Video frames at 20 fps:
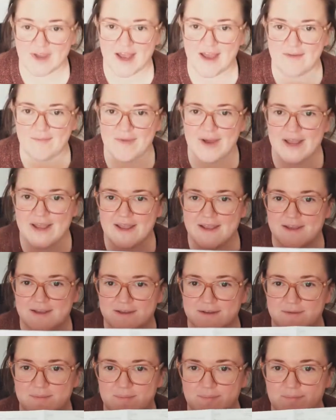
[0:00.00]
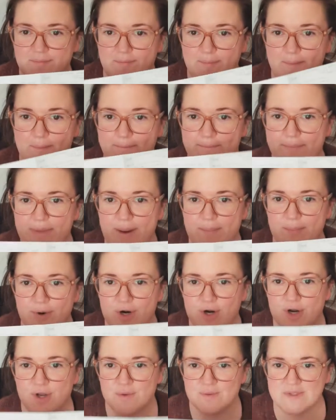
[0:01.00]
have my
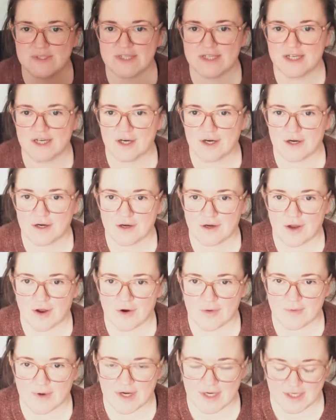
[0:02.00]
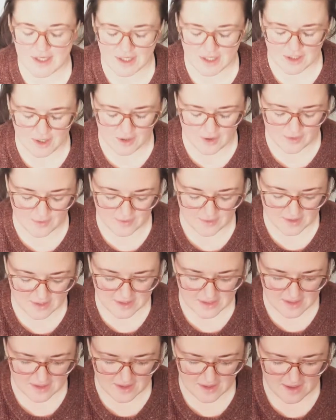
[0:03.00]
pepper notes here all ready to go.
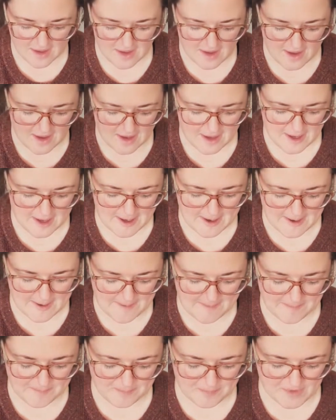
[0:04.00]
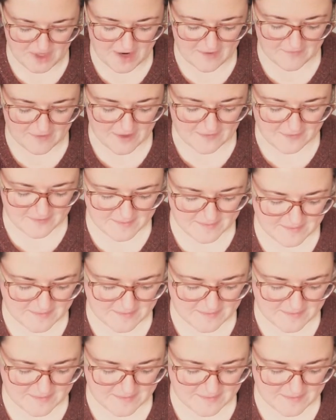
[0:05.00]
I've got them